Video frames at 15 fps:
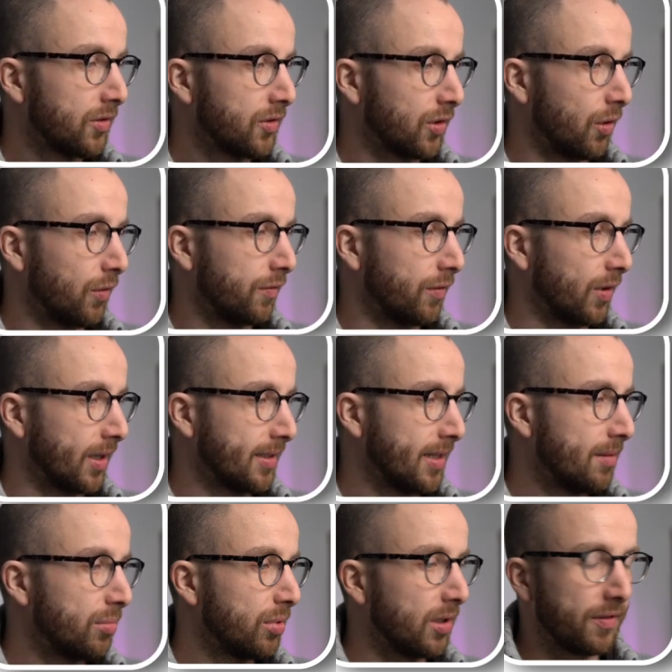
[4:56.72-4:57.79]
So for
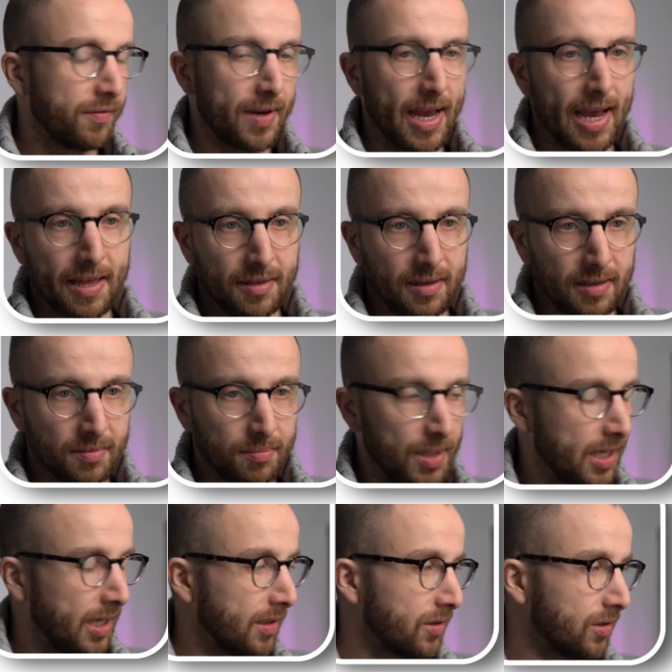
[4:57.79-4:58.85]
example, if I had these
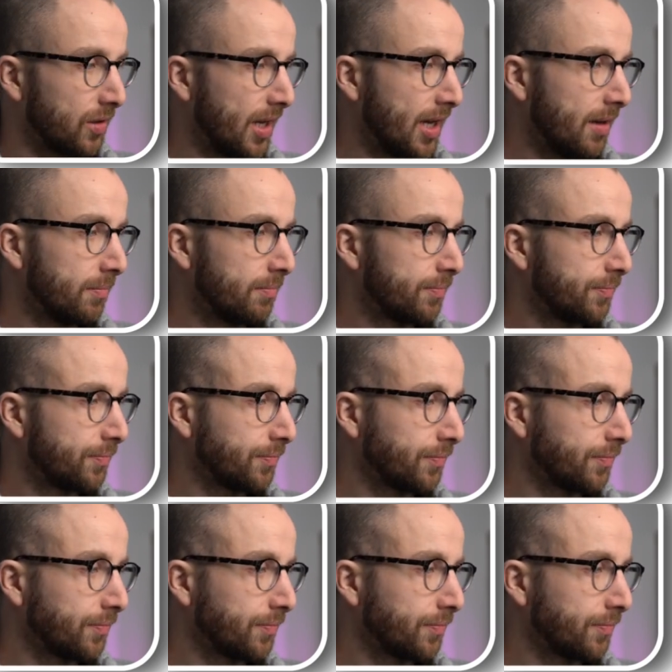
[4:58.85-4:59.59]
meetings today,